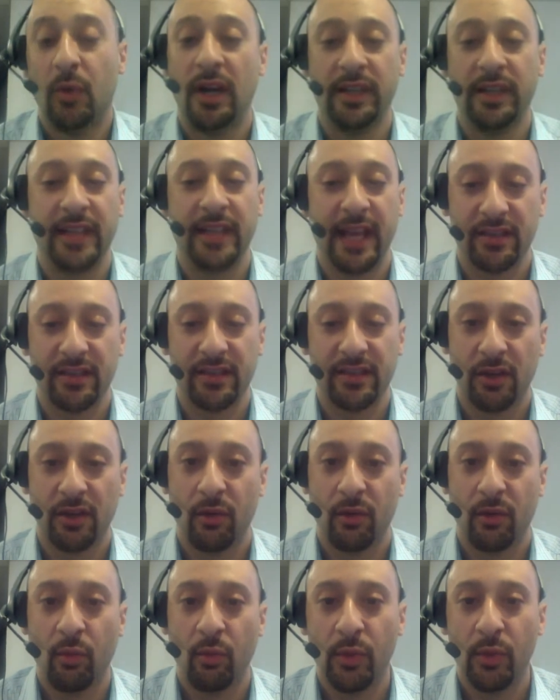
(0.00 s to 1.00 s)
yeah,
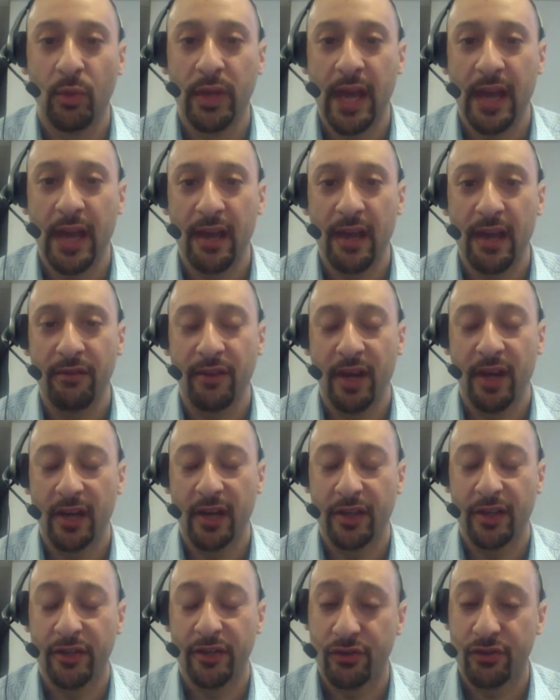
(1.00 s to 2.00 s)
so we have
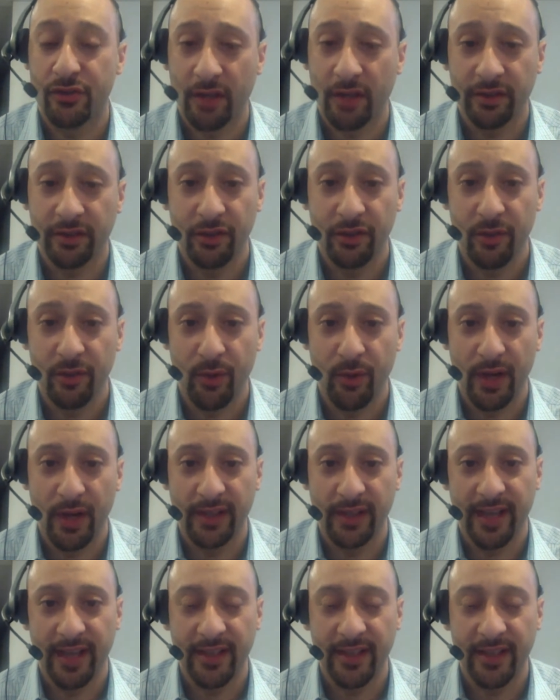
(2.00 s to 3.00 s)

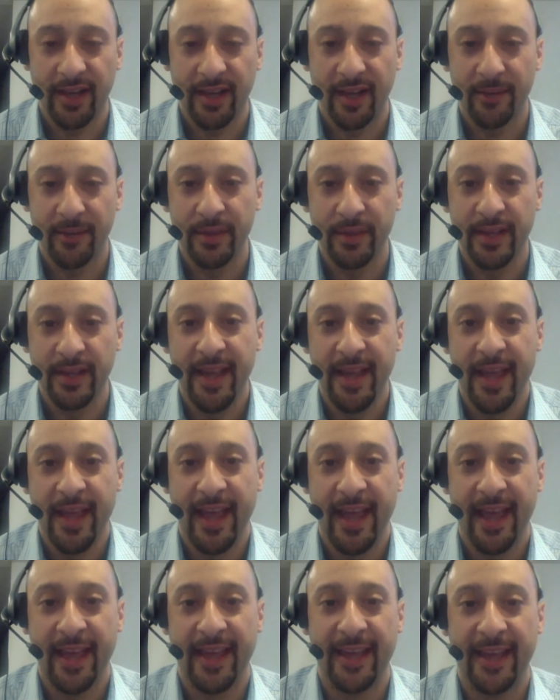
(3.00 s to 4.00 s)
constructingyourbrand.com,
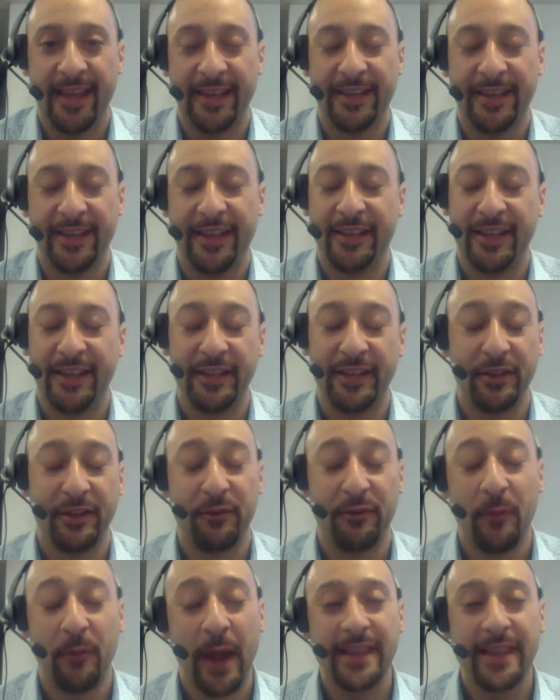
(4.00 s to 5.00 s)
and the
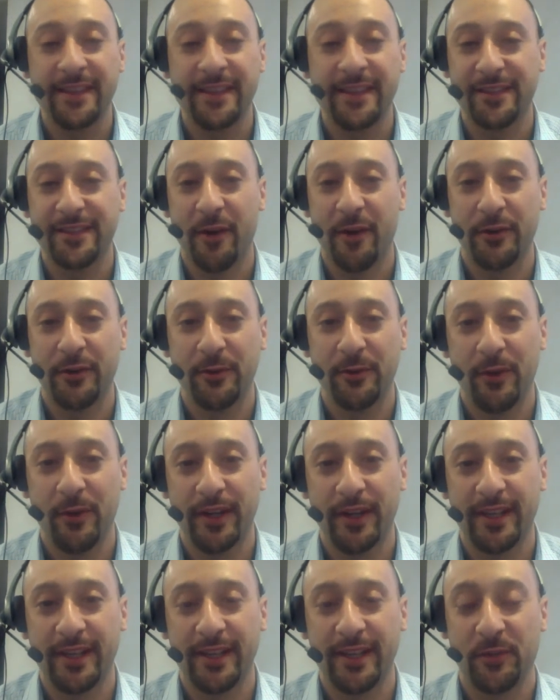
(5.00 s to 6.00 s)
way this is going to
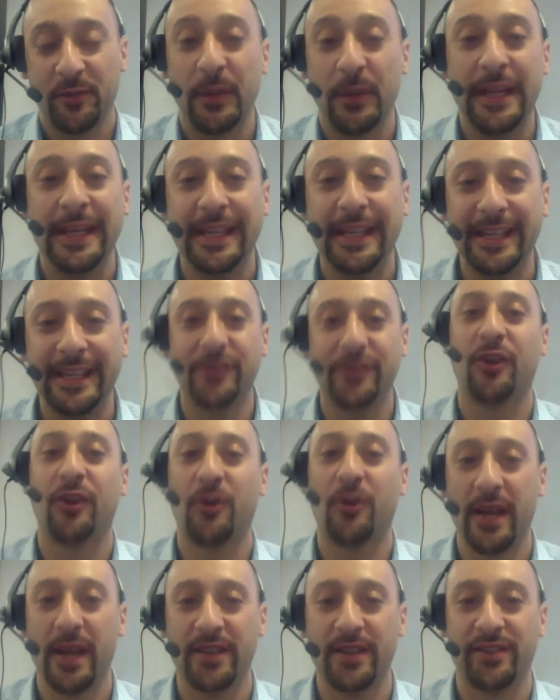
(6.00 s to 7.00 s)
work is we need your
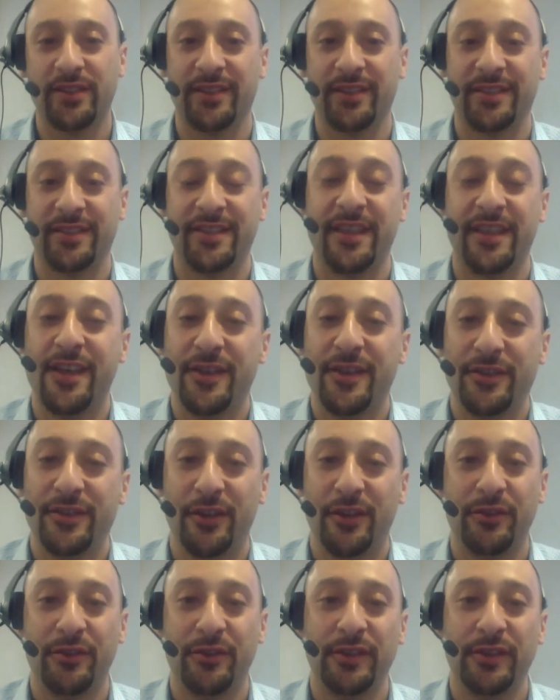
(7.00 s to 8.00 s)
questions. So
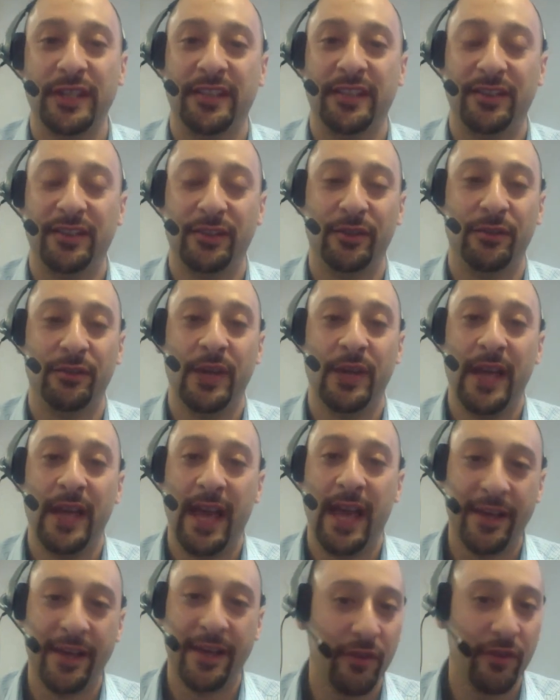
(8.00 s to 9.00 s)
you need to
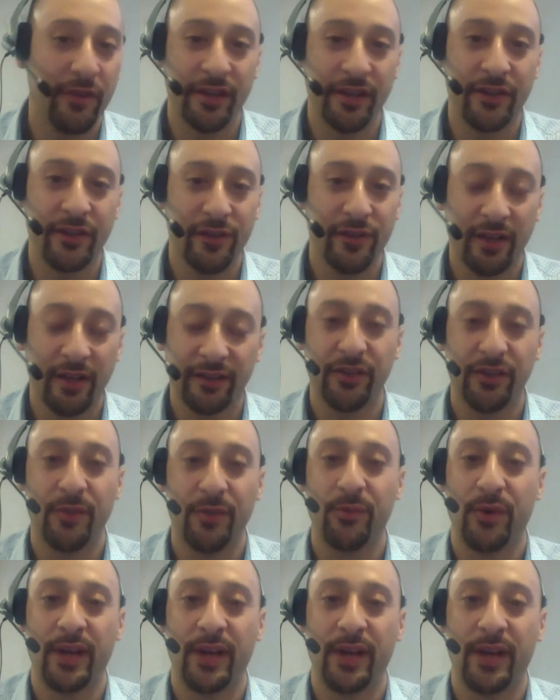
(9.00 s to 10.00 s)
head over to
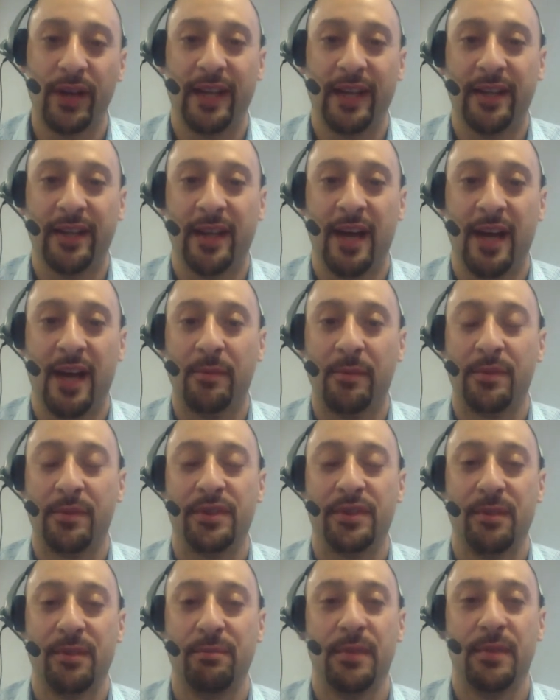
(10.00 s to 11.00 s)
constructingyourbrand.com,
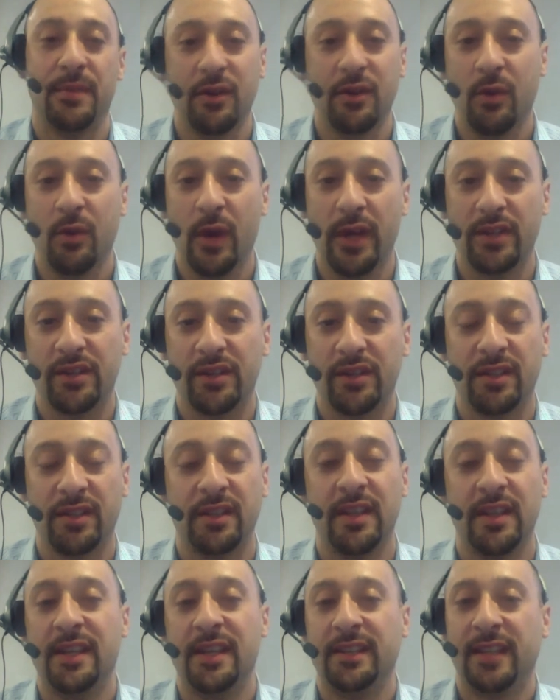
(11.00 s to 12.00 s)
submit a question,
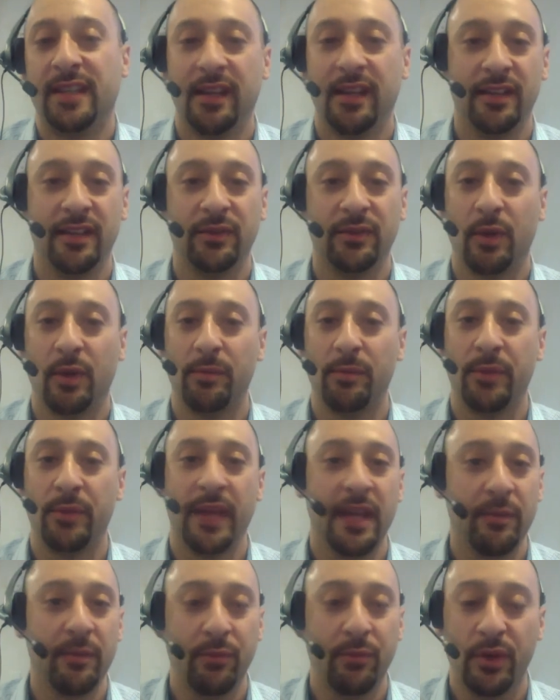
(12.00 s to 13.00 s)
tell us what
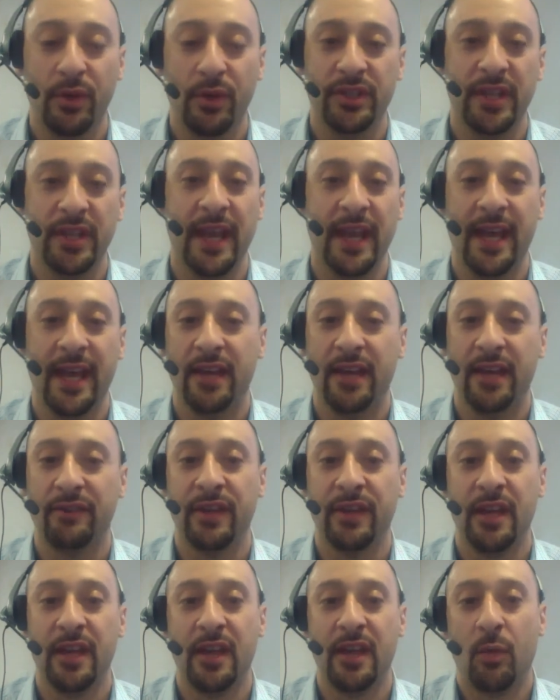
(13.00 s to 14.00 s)
pain points you have,
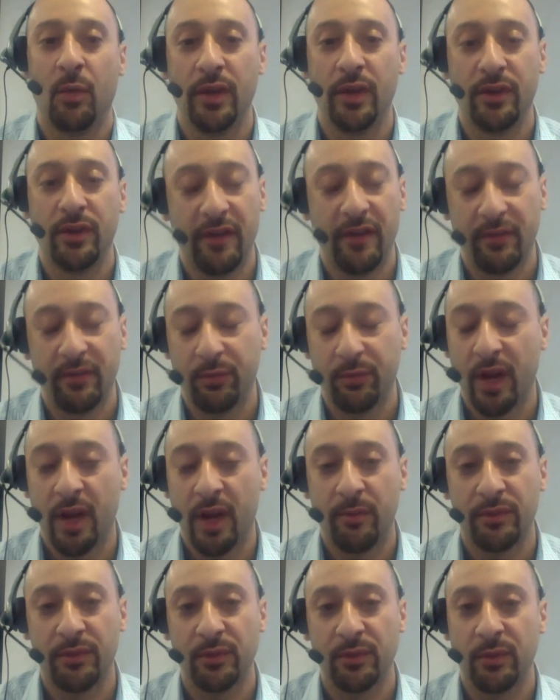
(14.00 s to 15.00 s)
what you're having
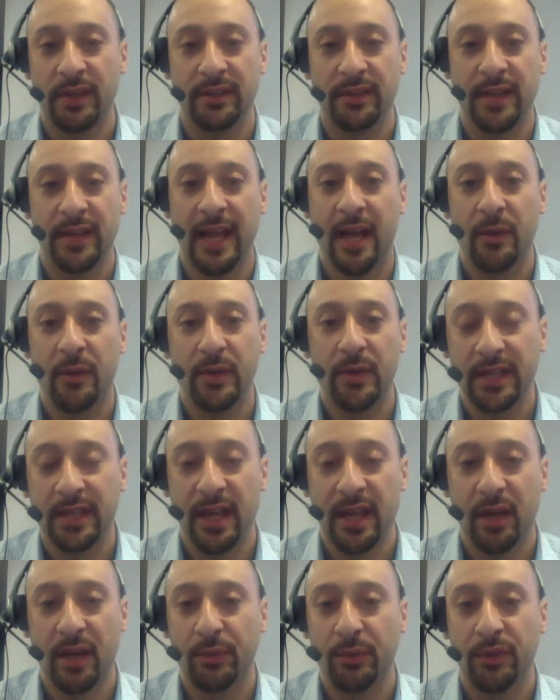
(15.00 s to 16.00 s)
problems with, how we can
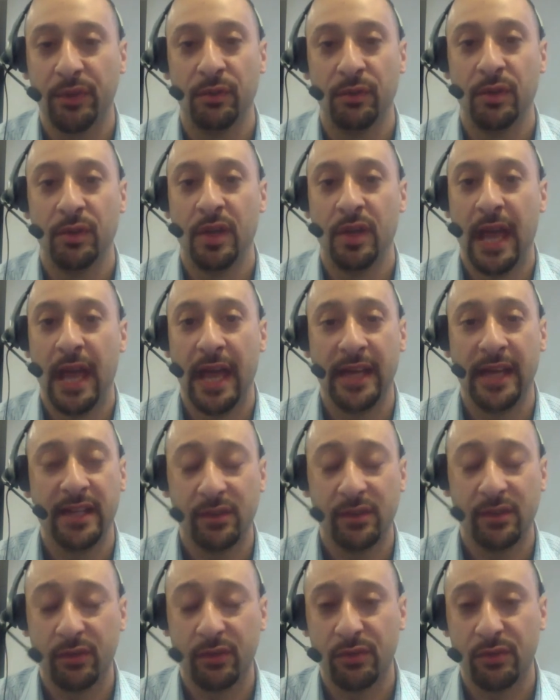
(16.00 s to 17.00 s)
help you, any
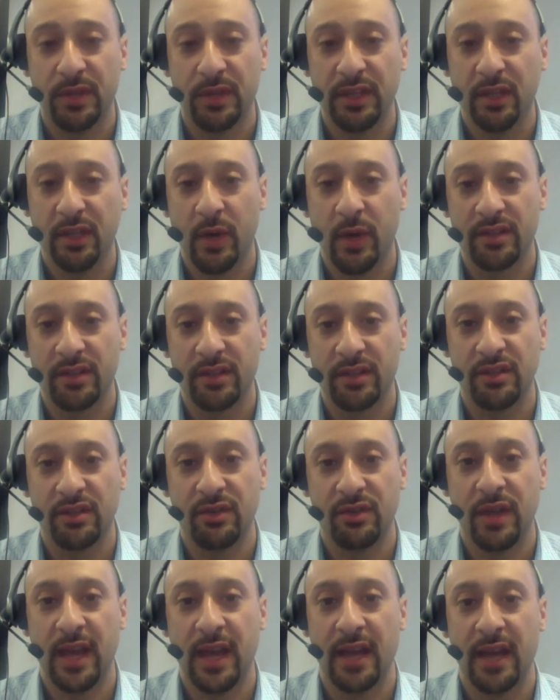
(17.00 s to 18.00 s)
social media questions you
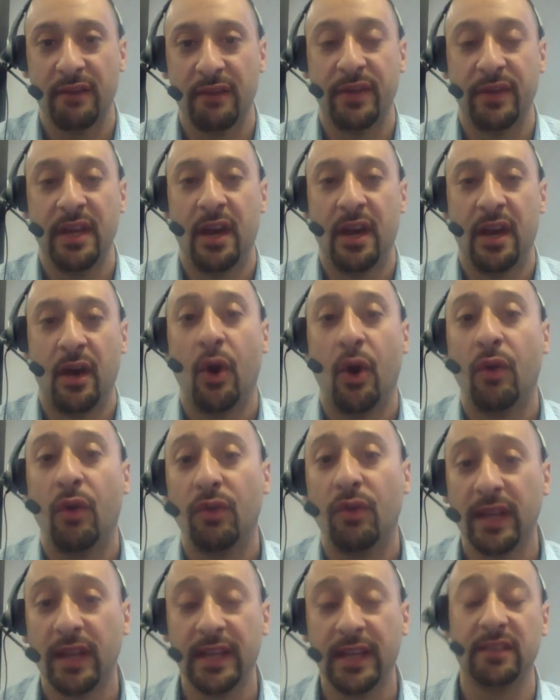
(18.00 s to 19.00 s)
have, all
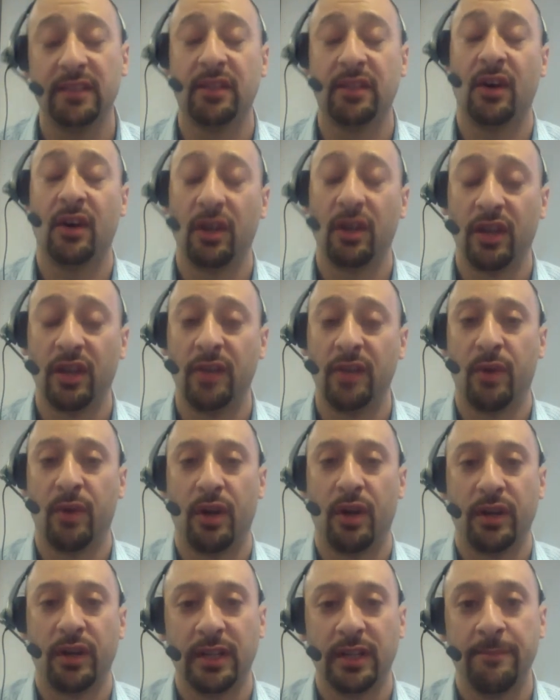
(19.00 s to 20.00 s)
related to online
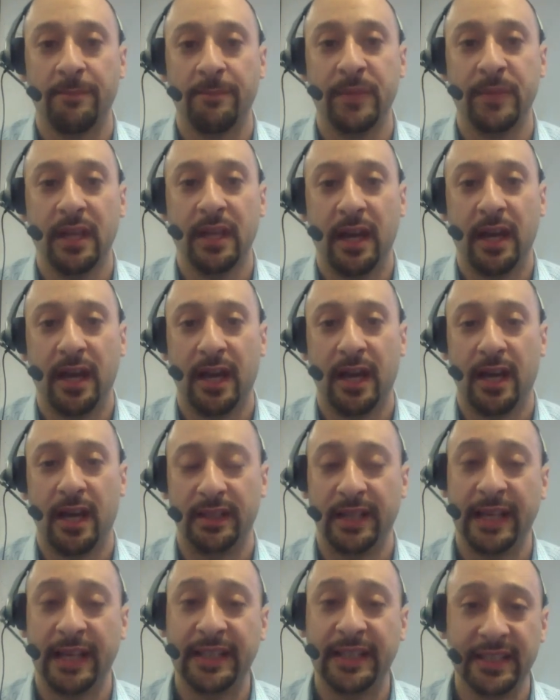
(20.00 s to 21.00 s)
marketing.
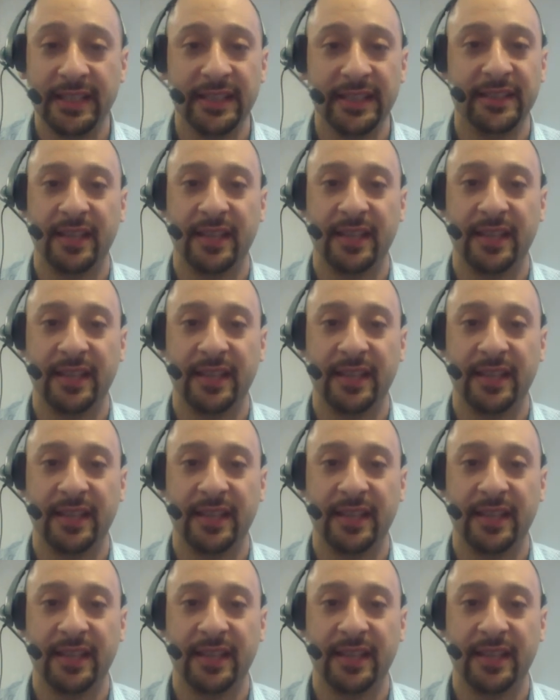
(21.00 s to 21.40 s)
Like Denise said,